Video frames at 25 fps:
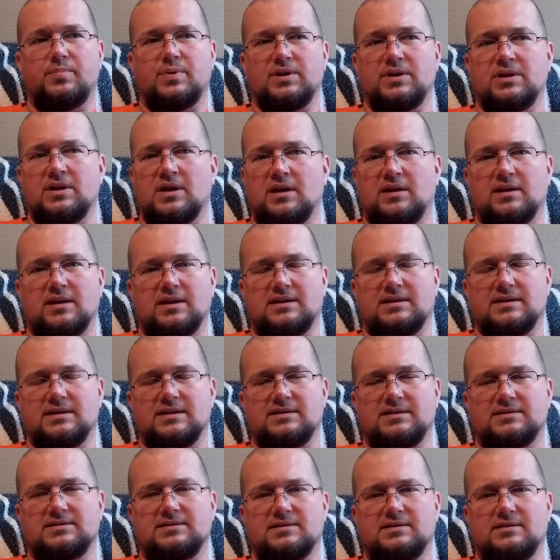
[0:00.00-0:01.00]
but not like
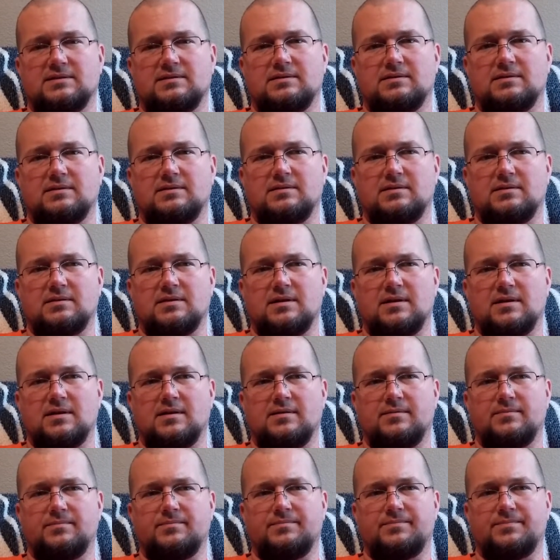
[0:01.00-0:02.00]
this.
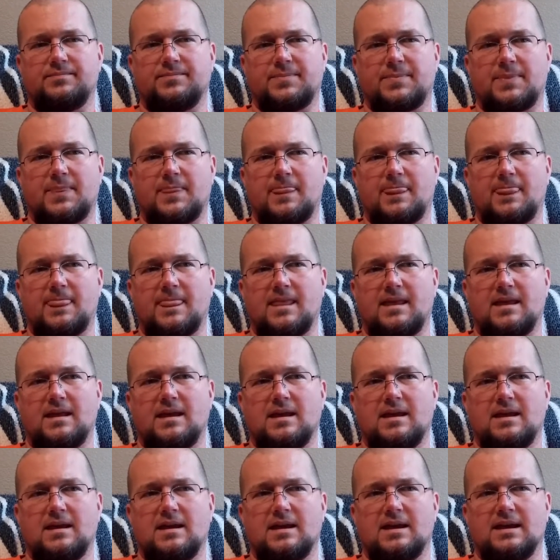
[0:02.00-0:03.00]

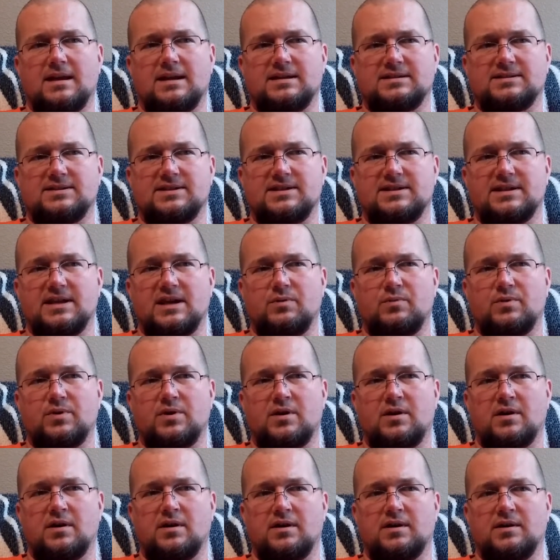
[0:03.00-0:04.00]
And as the day went
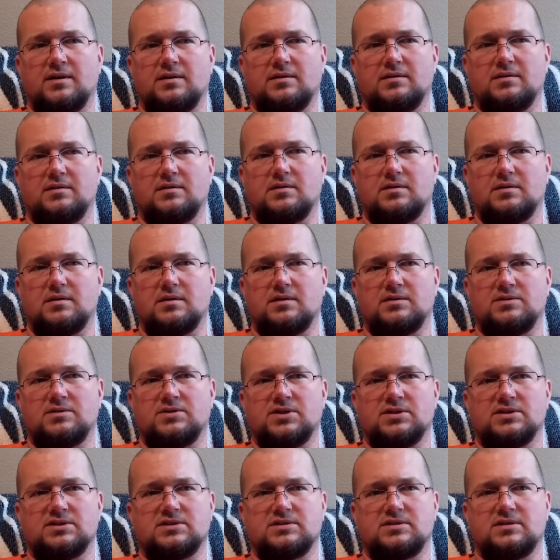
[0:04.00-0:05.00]
on,
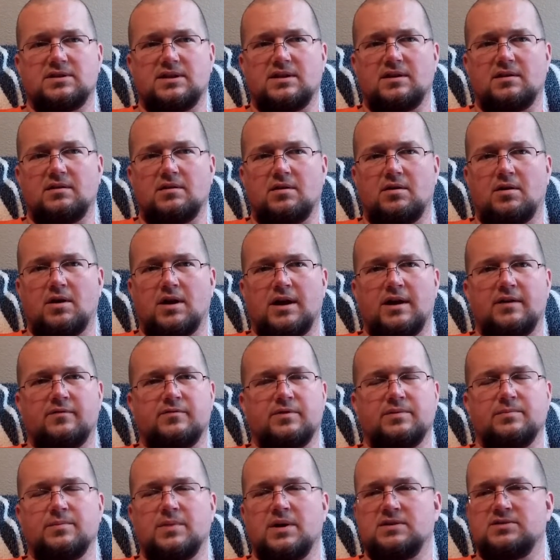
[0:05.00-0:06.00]
just
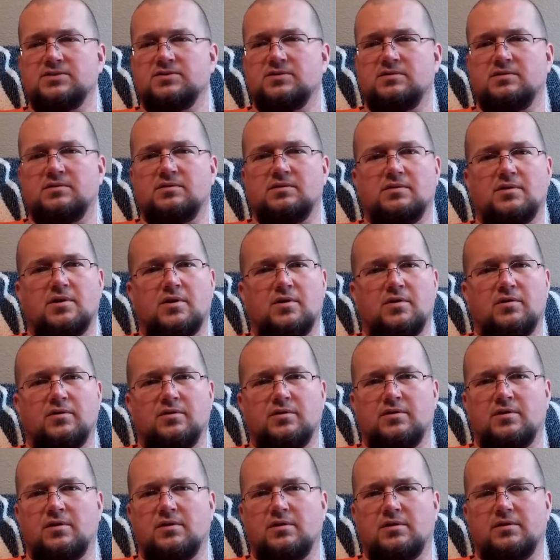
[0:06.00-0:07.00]
every muscle
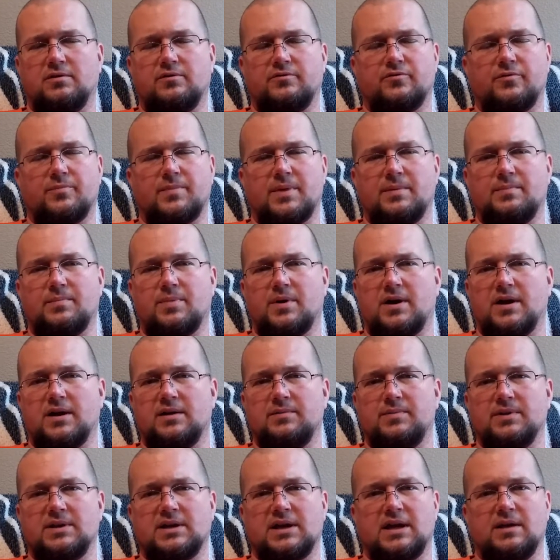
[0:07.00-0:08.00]
all over my body
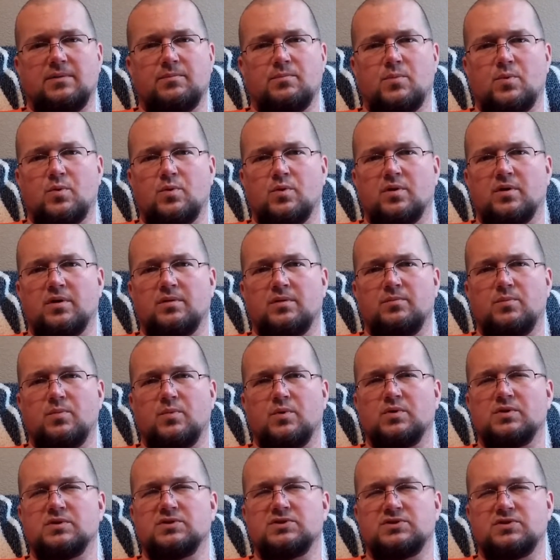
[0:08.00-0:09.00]
became more and
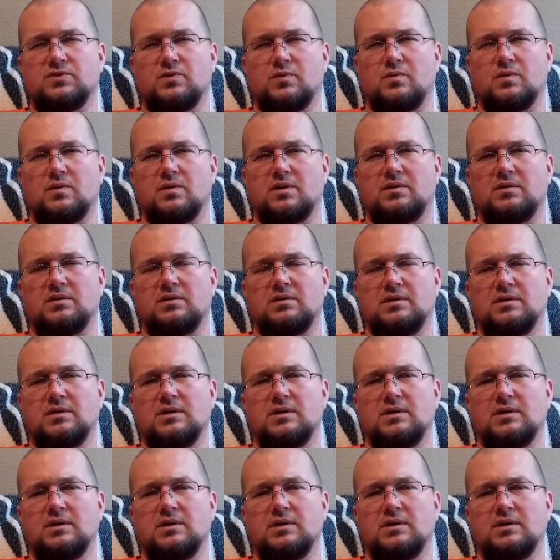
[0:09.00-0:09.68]
more sore.